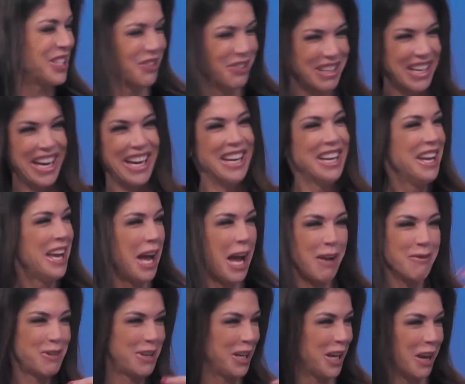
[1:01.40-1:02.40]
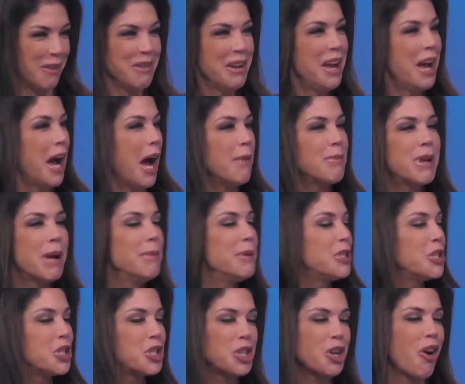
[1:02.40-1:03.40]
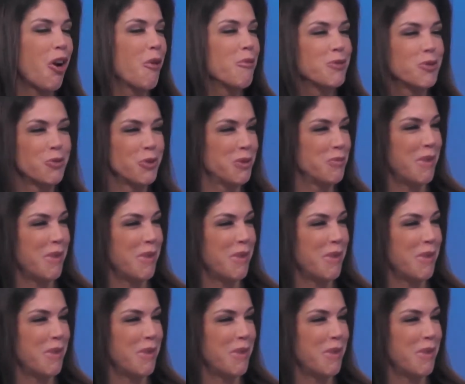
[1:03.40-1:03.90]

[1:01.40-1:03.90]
it's okay. I'm, mm. I'm coming to terms with